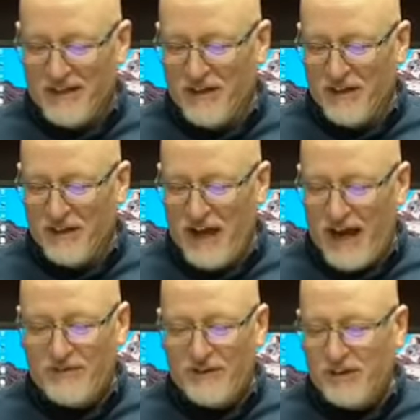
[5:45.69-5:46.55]
You're going
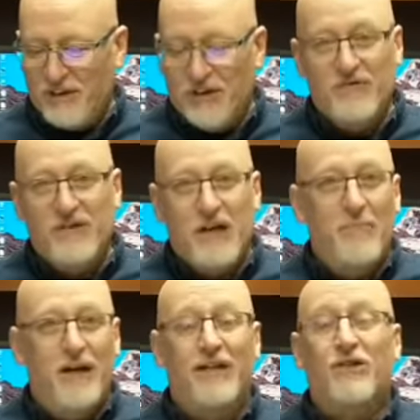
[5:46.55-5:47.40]
to have to serve
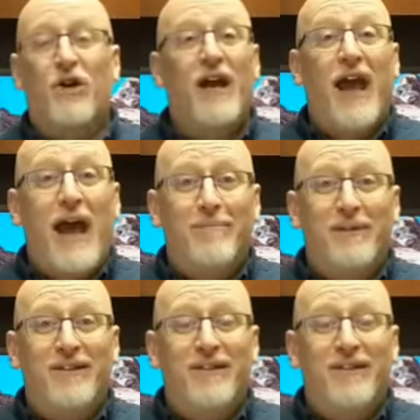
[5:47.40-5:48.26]
somebody. It's going to happen.